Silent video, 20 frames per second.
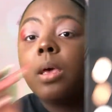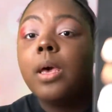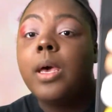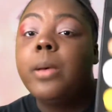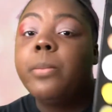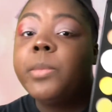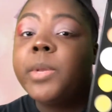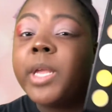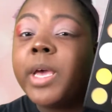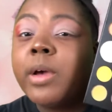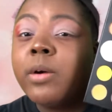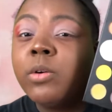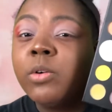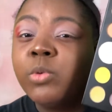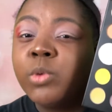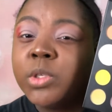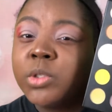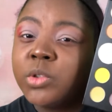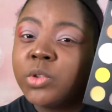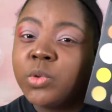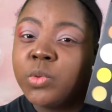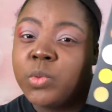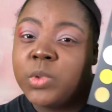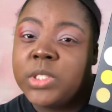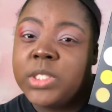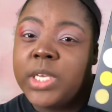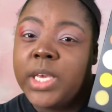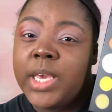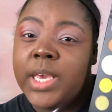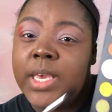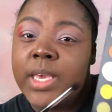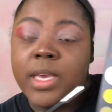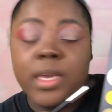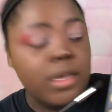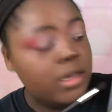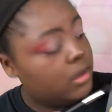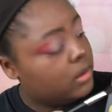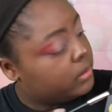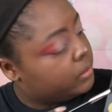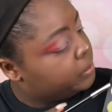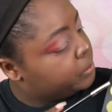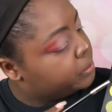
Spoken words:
I'm now going to take